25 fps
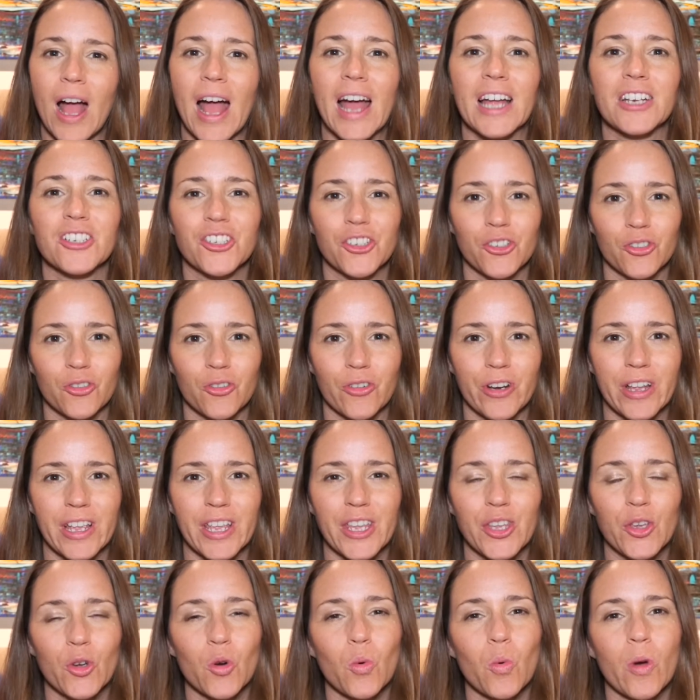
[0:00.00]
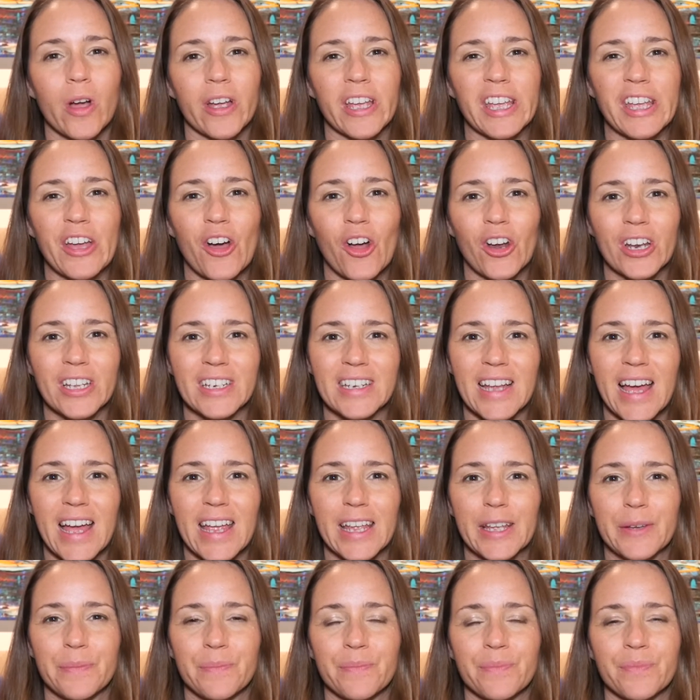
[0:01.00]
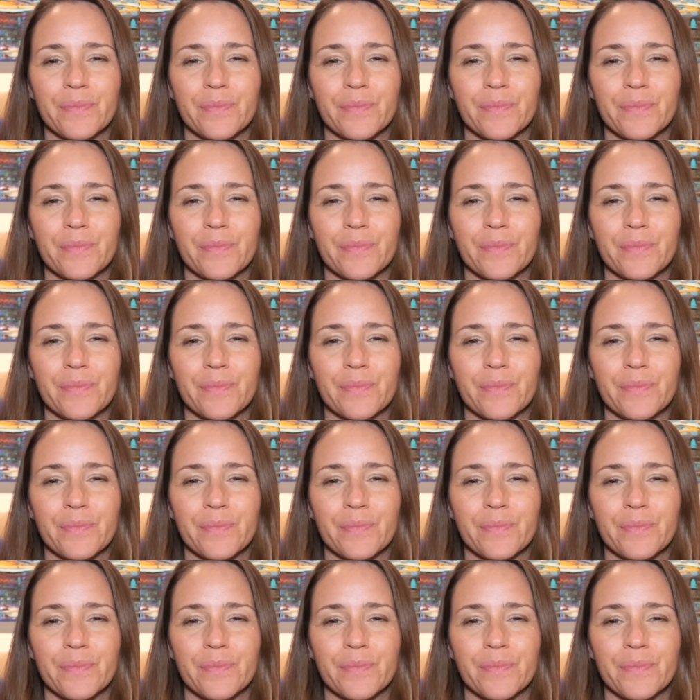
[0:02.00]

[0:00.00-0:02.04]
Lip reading: and during your working holiday.